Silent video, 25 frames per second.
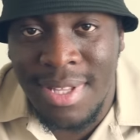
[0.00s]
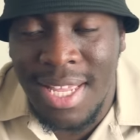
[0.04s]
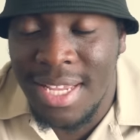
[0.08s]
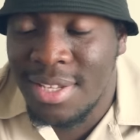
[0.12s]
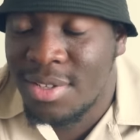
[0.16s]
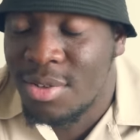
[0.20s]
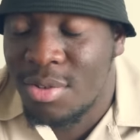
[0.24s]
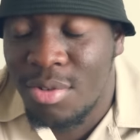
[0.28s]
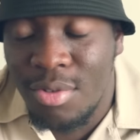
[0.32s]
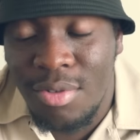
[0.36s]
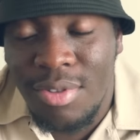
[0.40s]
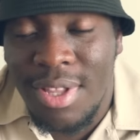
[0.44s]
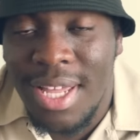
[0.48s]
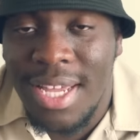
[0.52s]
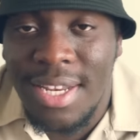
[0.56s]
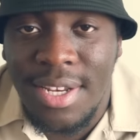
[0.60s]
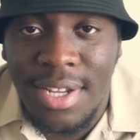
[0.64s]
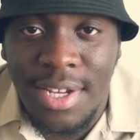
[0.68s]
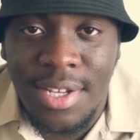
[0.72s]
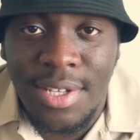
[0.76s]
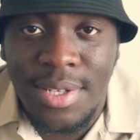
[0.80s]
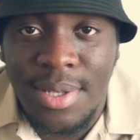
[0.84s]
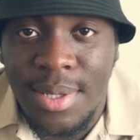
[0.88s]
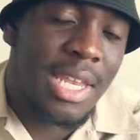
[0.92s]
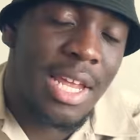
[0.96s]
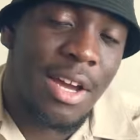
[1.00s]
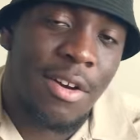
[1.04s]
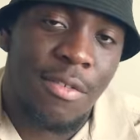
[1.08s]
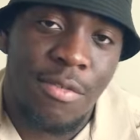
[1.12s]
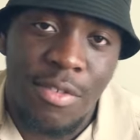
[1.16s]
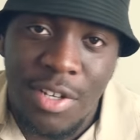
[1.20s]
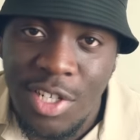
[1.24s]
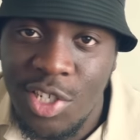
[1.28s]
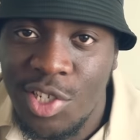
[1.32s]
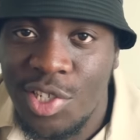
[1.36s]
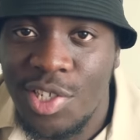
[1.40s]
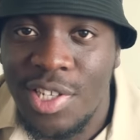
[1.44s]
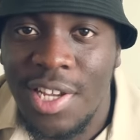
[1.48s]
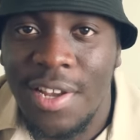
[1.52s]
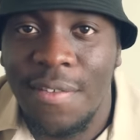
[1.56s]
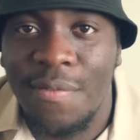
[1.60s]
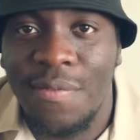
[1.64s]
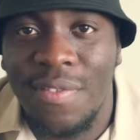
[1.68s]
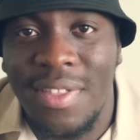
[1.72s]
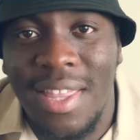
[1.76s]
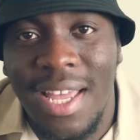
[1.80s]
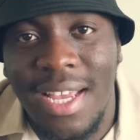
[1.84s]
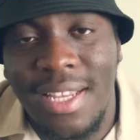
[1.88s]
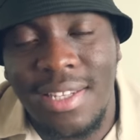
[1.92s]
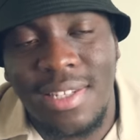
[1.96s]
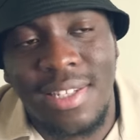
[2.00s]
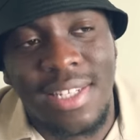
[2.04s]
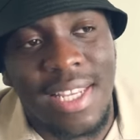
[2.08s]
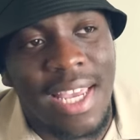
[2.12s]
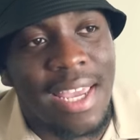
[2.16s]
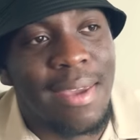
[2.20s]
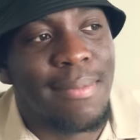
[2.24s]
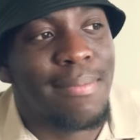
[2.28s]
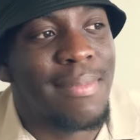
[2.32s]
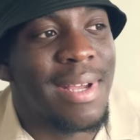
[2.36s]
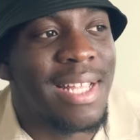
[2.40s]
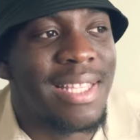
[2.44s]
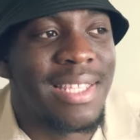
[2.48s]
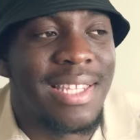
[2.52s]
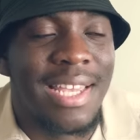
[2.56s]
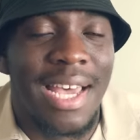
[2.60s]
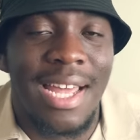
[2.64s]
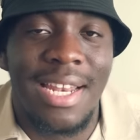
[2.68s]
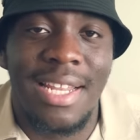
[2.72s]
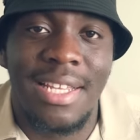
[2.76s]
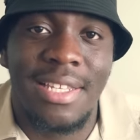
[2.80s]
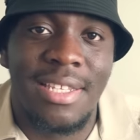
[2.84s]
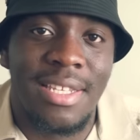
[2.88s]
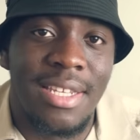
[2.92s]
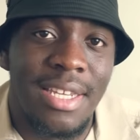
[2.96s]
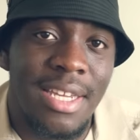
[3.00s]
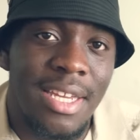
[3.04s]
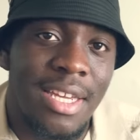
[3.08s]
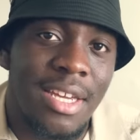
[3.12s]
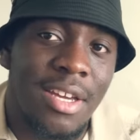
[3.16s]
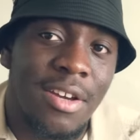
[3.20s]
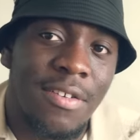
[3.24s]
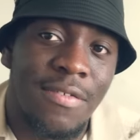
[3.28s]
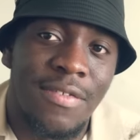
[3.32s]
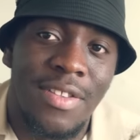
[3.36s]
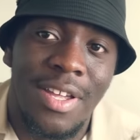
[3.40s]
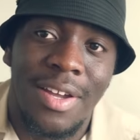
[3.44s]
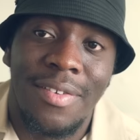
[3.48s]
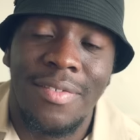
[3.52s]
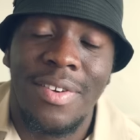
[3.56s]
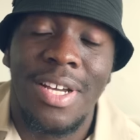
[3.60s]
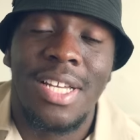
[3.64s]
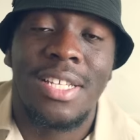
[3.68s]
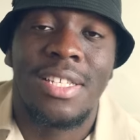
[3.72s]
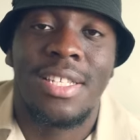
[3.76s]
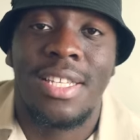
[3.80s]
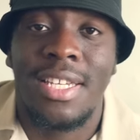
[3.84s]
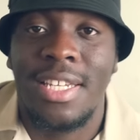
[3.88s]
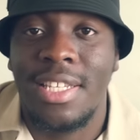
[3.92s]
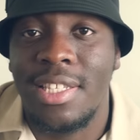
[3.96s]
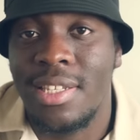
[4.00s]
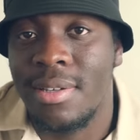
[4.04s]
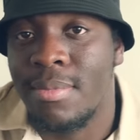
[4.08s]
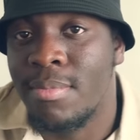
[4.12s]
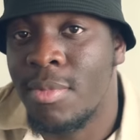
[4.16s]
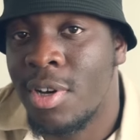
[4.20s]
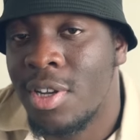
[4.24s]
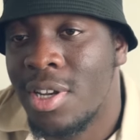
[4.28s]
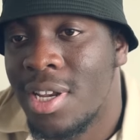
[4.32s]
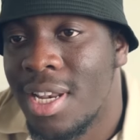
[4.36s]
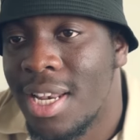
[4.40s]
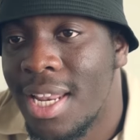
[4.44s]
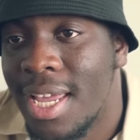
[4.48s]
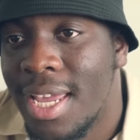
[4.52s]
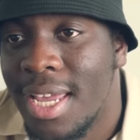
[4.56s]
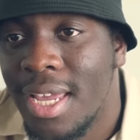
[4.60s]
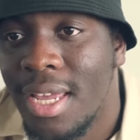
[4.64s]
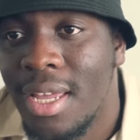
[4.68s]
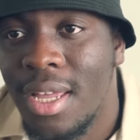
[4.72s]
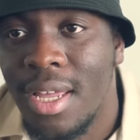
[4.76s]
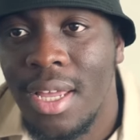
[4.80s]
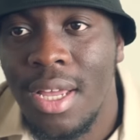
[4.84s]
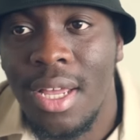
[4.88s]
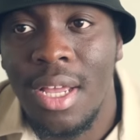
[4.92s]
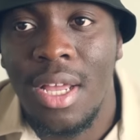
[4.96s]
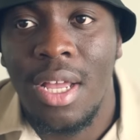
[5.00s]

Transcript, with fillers: That's all that does. Now, if we shift that same mentality of diversity into modeling,